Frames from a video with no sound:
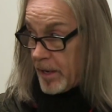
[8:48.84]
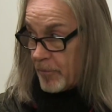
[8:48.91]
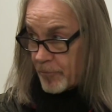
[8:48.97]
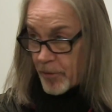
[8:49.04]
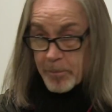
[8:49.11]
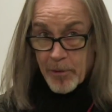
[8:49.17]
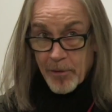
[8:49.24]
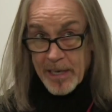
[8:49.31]

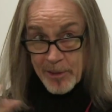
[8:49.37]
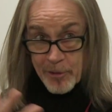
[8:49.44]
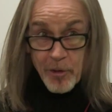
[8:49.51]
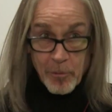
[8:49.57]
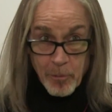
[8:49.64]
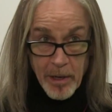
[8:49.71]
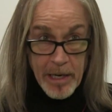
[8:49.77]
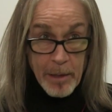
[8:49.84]
from the
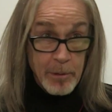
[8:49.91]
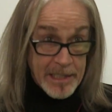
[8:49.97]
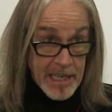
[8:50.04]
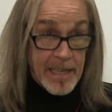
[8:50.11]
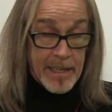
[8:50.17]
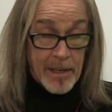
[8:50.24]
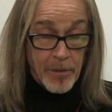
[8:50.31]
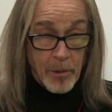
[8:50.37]
restaurant where he was
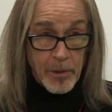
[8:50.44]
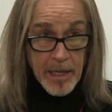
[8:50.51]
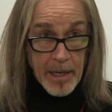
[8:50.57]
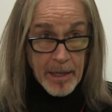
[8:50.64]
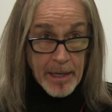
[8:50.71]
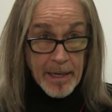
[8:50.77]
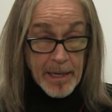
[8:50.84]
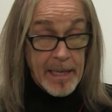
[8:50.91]
eating in the
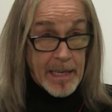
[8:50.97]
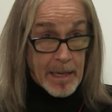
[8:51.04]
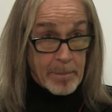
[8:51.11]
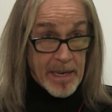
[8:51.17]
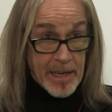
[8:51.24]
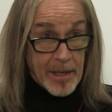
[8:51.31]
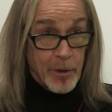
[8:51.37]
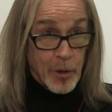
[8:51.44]
hotel, and he came
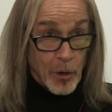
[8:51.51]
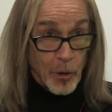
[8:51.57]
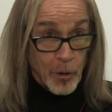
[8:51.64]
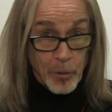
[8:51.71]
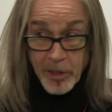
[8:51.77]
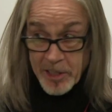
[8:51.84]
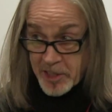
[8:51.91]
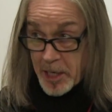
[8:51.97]
in to
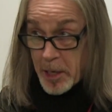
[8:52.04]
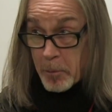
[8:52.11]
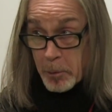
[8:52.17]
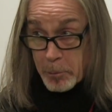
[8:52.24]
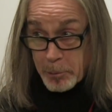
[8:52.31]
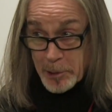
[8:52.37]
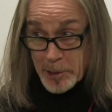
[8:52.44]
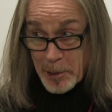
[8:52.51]
look to see
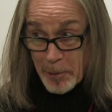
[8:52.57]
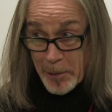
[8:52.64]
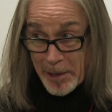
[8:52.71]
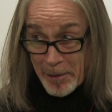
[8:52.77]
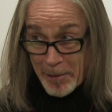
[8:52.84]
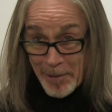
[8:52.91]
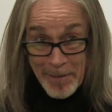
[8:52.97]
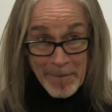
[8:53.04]
what was
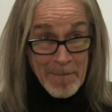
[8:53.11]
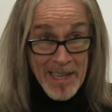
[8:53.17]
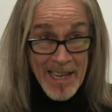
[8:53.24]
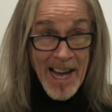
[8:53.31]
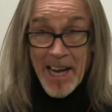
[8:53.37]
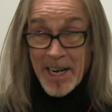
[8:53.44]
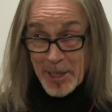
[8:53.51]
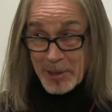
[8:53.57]
going on,
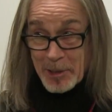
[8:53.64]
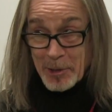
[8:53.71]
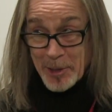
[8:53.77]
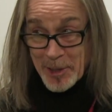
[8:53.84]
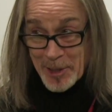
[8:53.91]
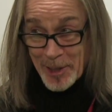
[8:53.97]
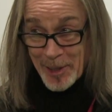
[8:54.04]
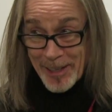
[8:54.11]
and it's
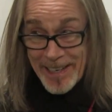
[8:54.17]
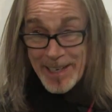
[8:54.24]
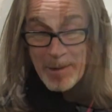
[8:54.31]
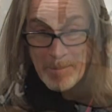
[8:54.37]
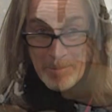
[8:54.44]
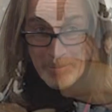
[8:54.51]
us three,